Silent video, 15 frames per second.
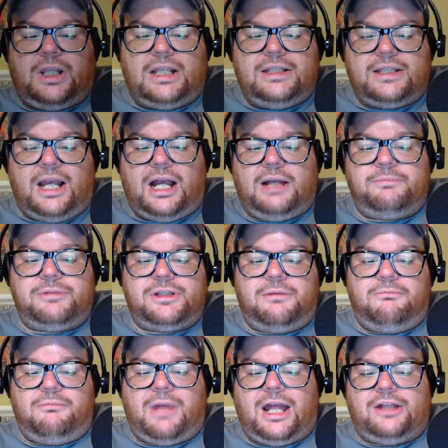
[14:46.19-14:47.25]

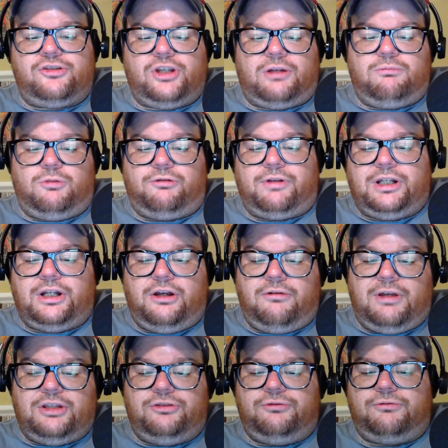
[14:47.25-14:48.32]
Topps Magic Merino
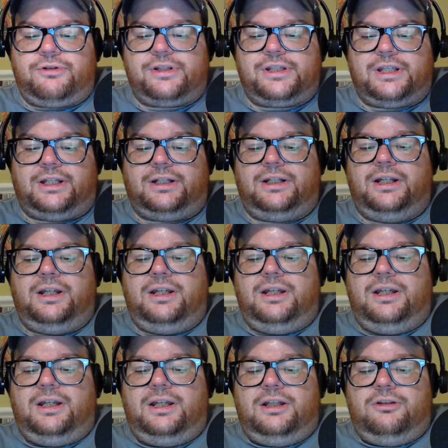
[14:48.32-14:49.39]
and Dorset
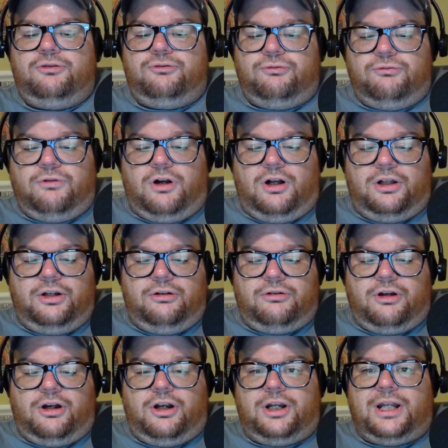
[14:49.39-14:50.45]
dual auto
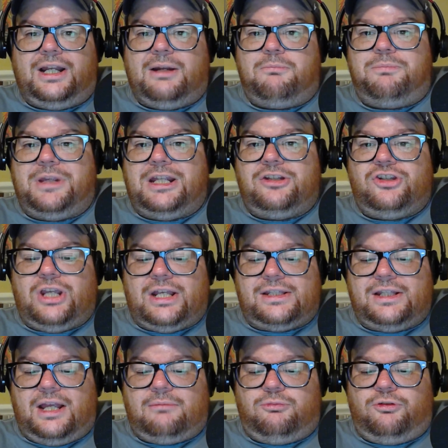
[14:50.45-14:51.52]
card in a
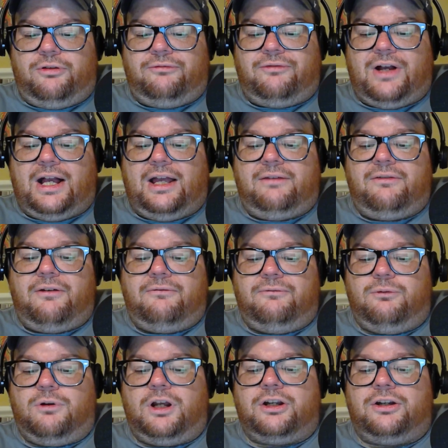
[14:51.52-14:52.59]
BGS 9.5,
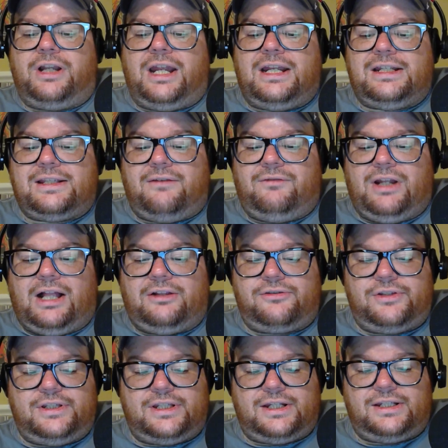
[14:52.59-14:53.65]

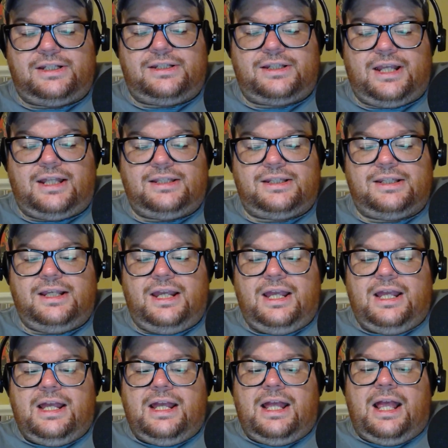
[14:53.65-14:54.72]
$487.60.
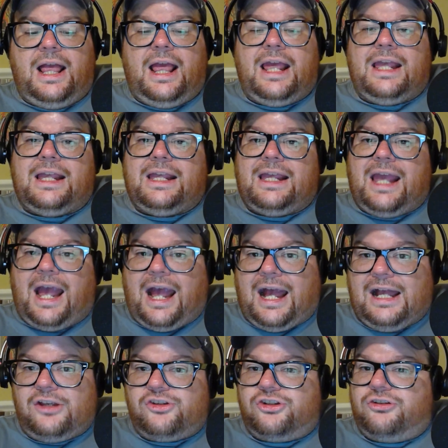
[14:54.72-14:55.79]

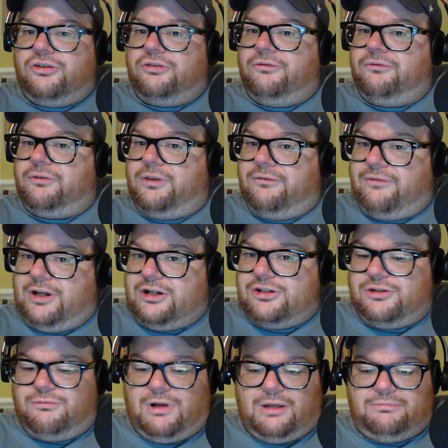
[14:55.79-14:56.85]
Cash for the
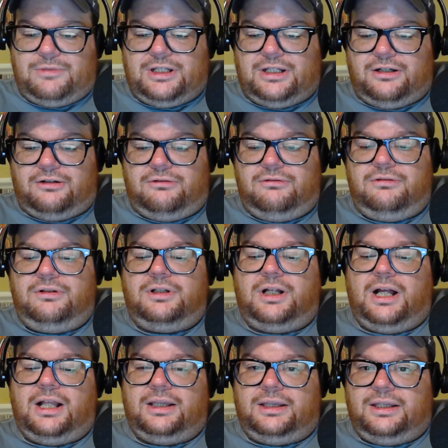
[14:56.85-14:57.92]
Veriswap deal,
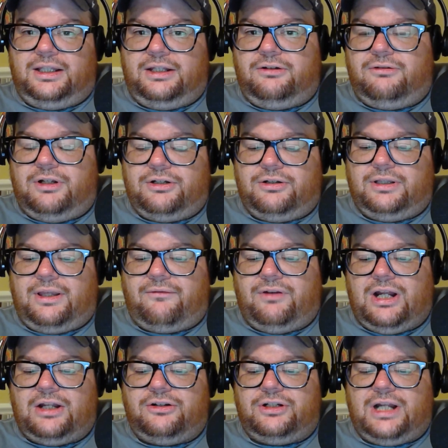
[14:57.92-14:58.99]
a little under
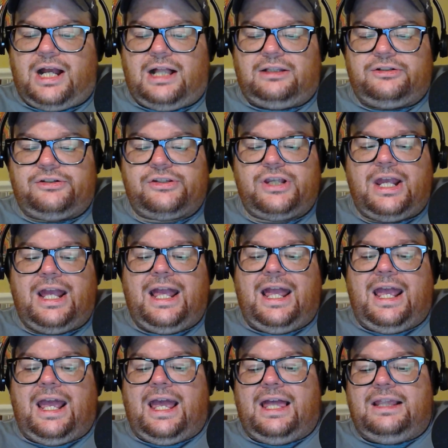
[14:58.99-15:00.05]
$1,100.
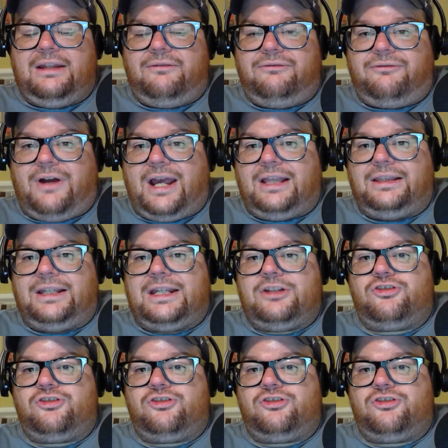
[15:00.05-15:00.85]
And then finally,